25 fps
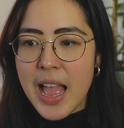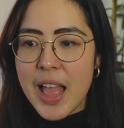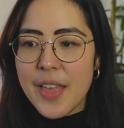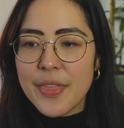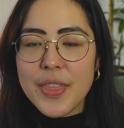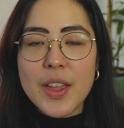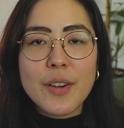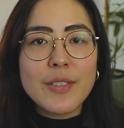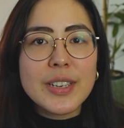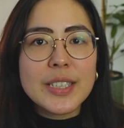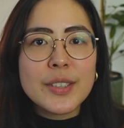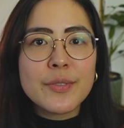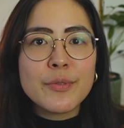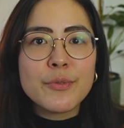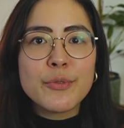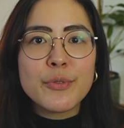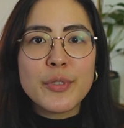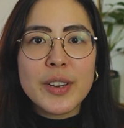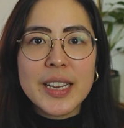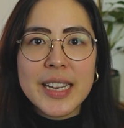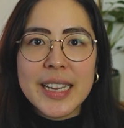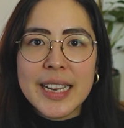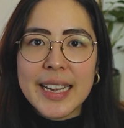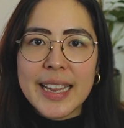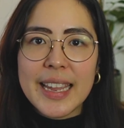There isn't
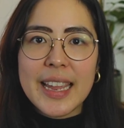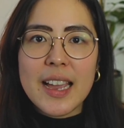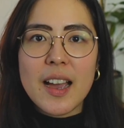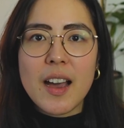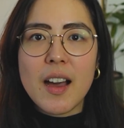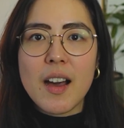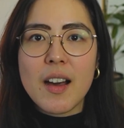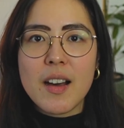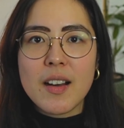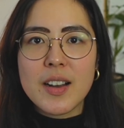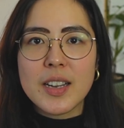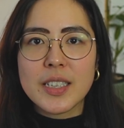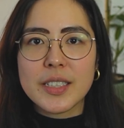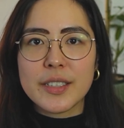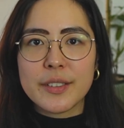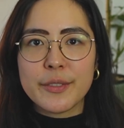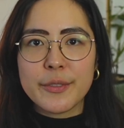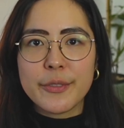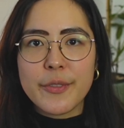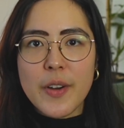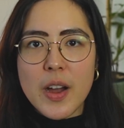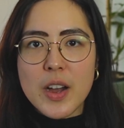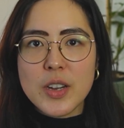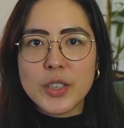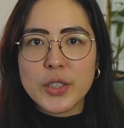really a hard and
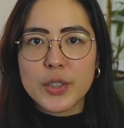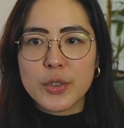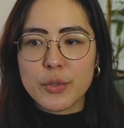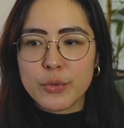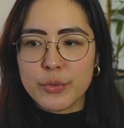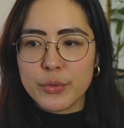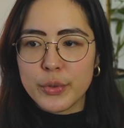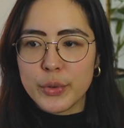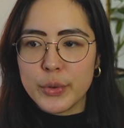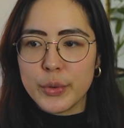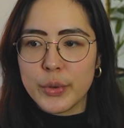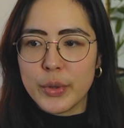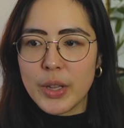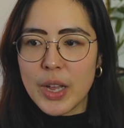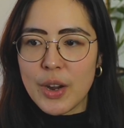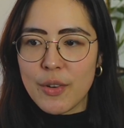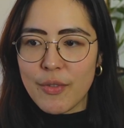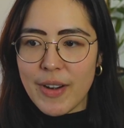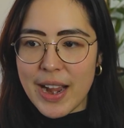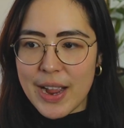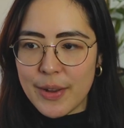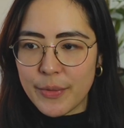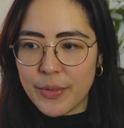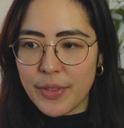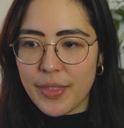fast rule
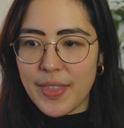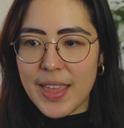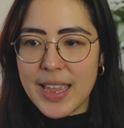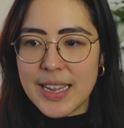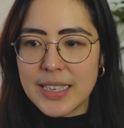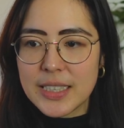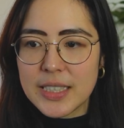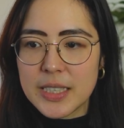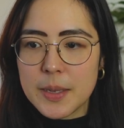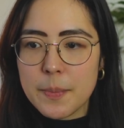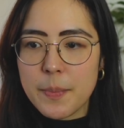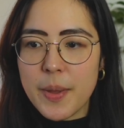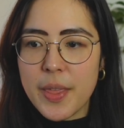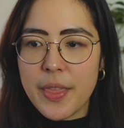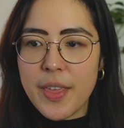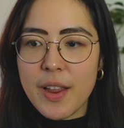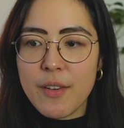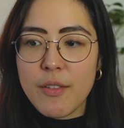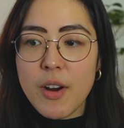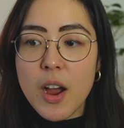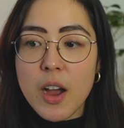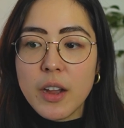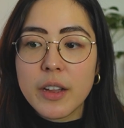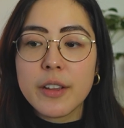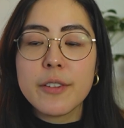around this, but
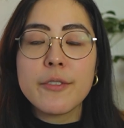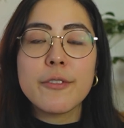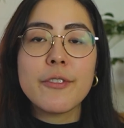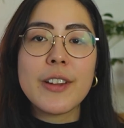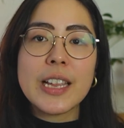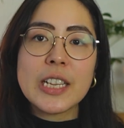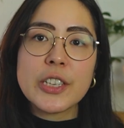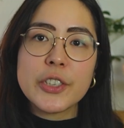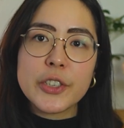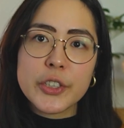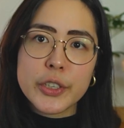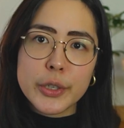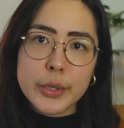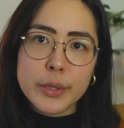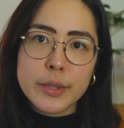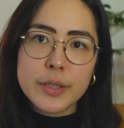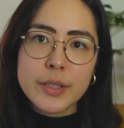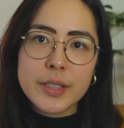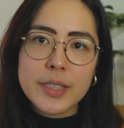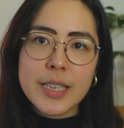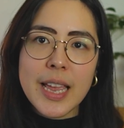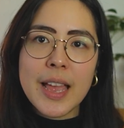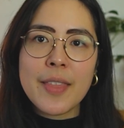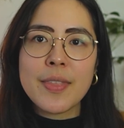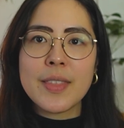there are
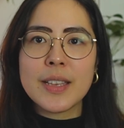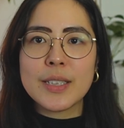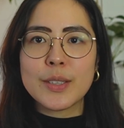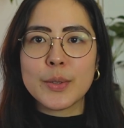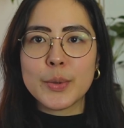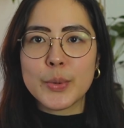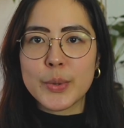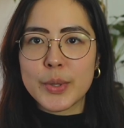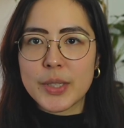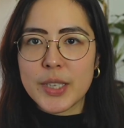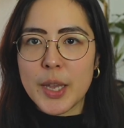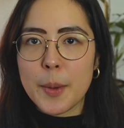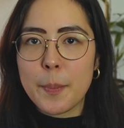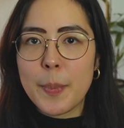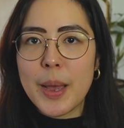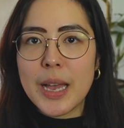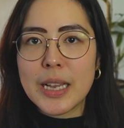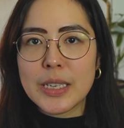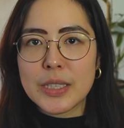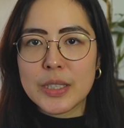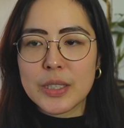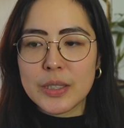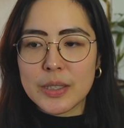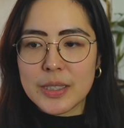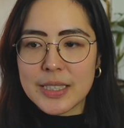conventions and there's also
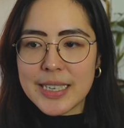personal